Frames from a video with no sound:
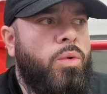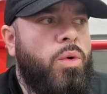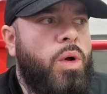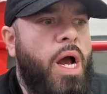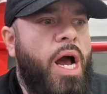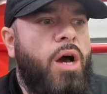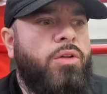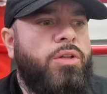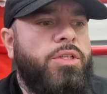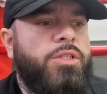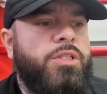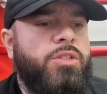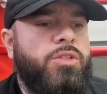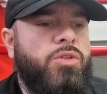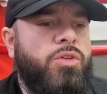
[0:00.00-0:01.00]
how
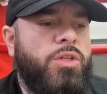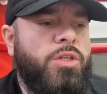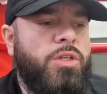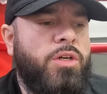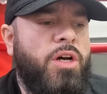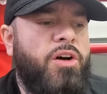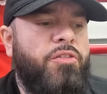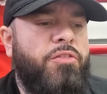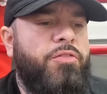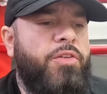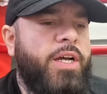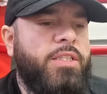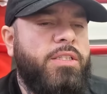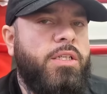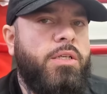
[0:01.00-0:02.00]
this is going to
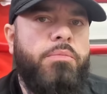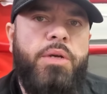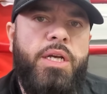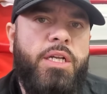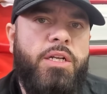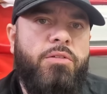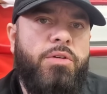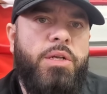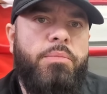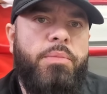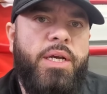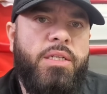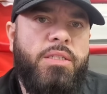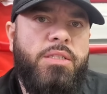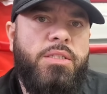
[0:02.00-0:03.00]
affect him in a
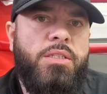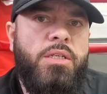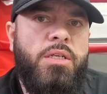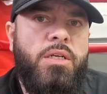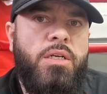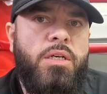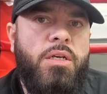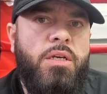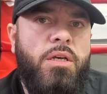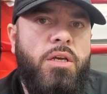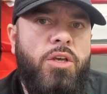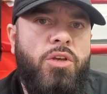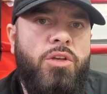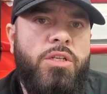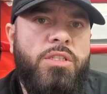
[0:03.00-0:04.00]
rematch.
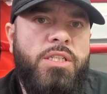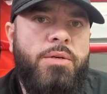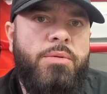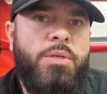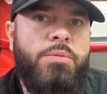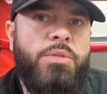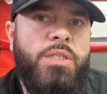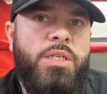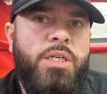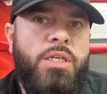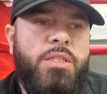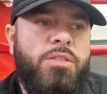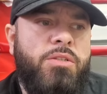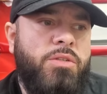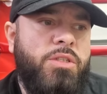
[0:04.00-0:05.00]
You understand what I'm
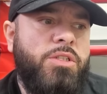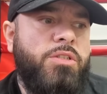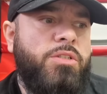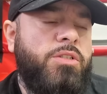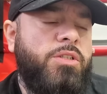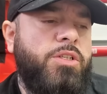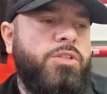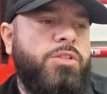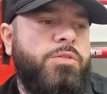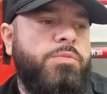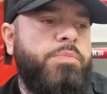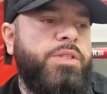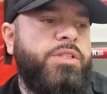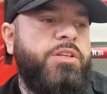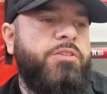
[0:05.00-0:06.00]
saying? So there's
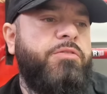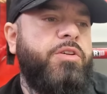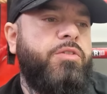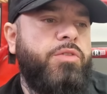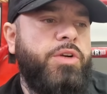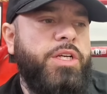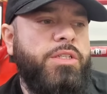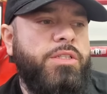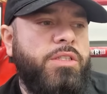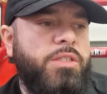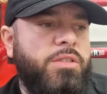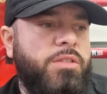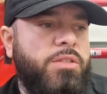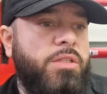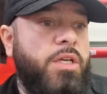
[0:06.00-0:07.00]
specific
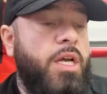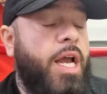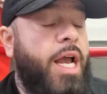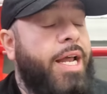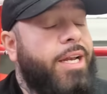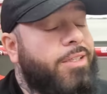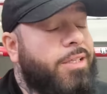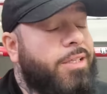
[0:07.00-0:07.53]
reasons. And